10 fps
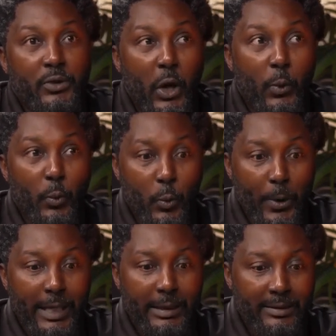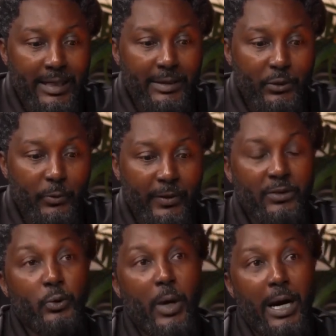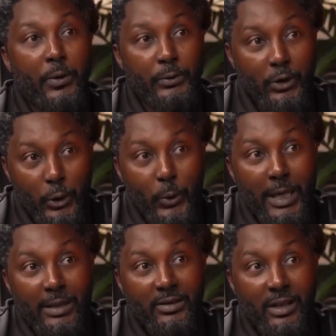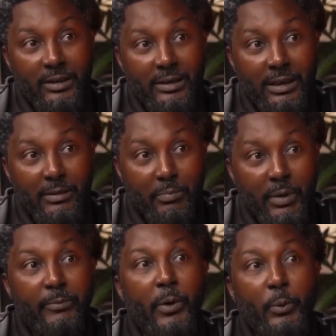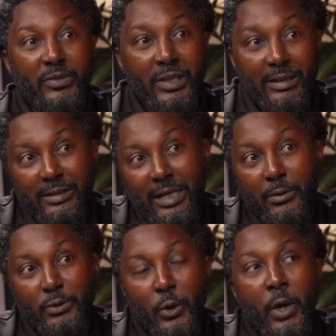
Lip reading: So we tend to first do our own QA internally before we send it out.